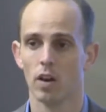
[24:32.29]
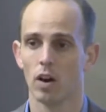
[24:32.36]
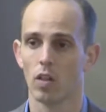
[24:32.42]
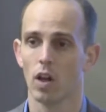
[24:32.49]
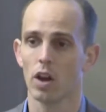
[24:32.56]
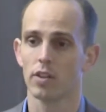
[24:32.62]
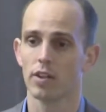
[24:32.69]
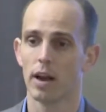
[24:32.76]
A
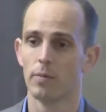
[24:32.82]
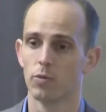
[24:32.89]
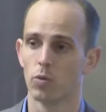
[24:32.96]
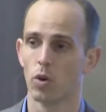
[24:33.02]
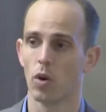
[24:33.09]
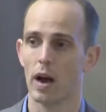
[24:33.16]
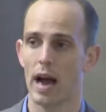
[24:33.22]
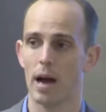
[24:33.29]
lot of times
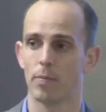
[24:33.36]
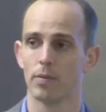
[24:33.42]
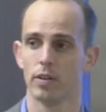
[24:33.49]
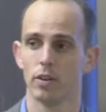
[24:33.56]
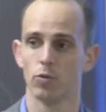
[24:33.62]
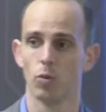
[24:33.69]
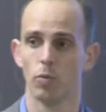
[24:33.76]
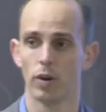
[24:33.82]
what will happen
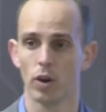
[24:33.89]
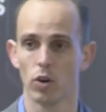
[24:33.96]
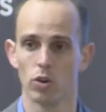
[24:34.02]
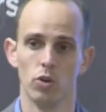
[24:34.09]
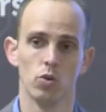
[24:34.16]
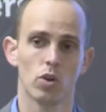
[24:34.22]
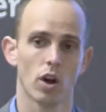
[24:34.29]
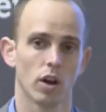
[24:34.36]
is we'll bring on
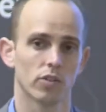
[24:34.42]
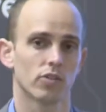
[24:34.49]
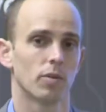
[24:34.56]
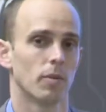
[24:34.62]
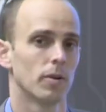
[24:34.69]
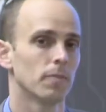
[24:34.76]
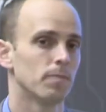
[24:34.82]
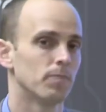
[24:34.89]
a new
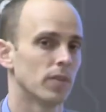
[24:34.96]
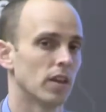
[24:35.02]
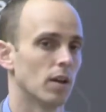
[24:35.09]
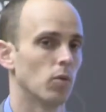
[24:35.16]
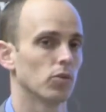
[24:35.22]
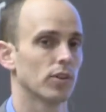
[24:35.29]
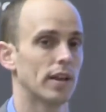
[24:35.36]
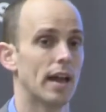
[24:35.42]
customer, and
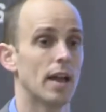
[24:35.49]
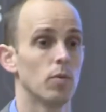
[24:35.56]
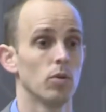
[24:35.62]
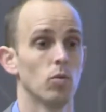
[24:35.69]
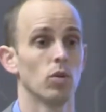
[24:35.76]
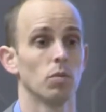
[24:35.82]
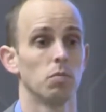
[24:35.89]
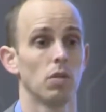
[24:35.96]
we'll say, hey,
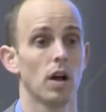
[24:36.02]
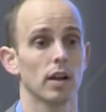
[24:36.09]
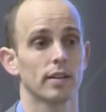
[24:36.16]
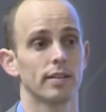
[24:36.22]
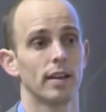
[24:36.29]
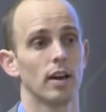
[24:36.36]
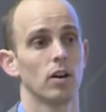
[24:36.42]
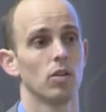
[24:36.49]
we want to
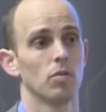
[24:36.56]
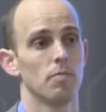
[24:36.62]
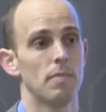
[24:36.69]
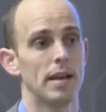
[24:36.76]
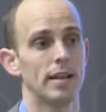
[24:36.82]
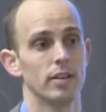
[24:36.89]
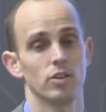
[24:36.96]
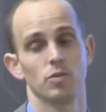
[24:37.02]
block down
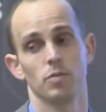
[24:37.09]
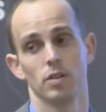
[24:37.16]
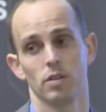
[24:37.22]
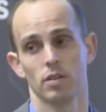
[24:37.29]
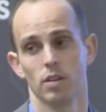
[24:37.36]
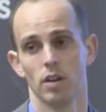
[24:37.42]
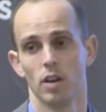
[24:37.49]
management.